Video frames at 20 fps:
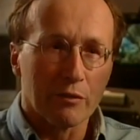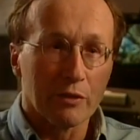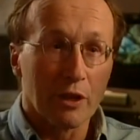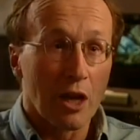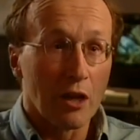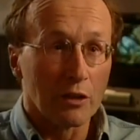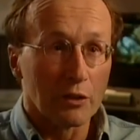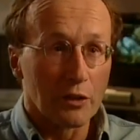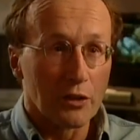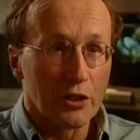
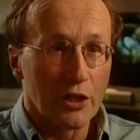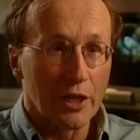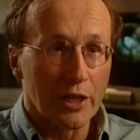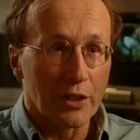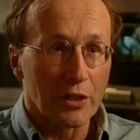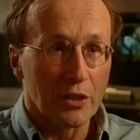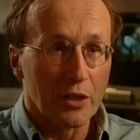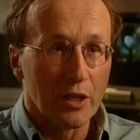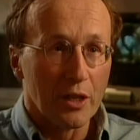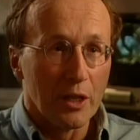color
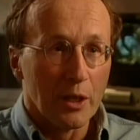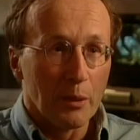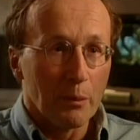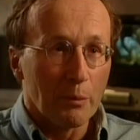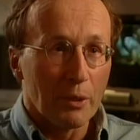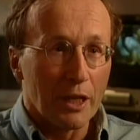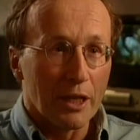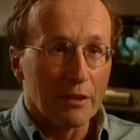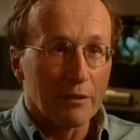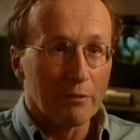change,
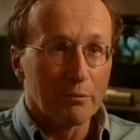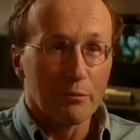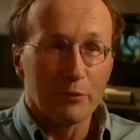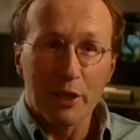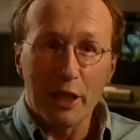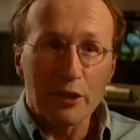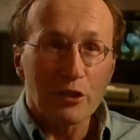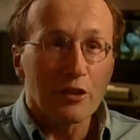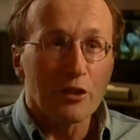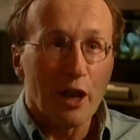but
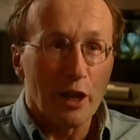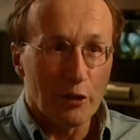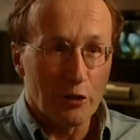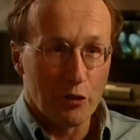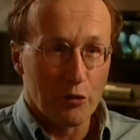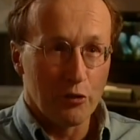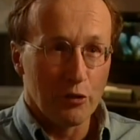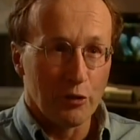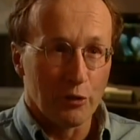that's not true.